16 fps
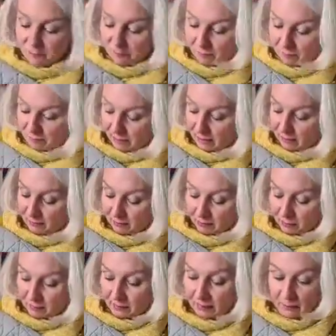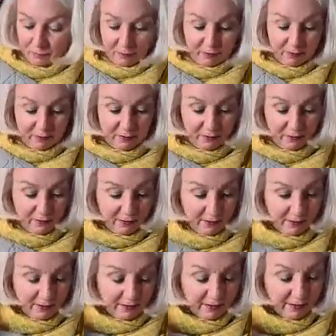from me to begin with,
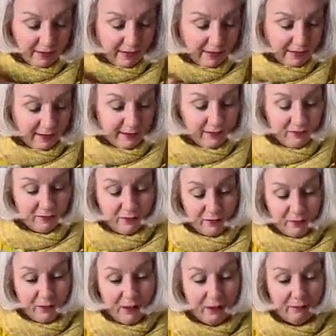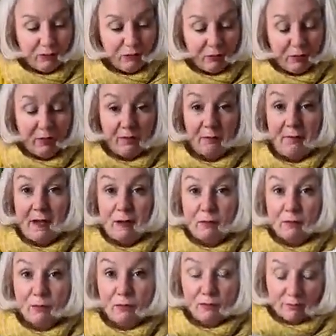and you'll have a choice of
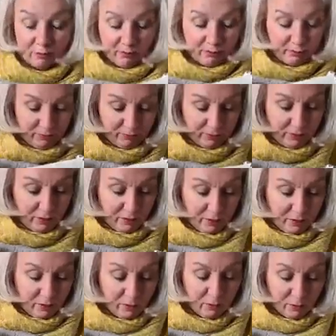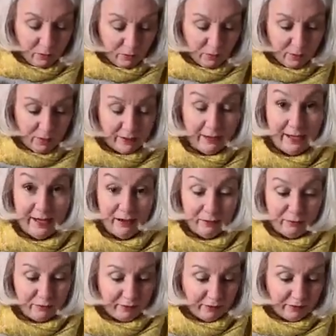mouse or an
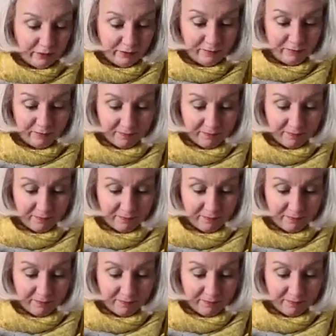elephant.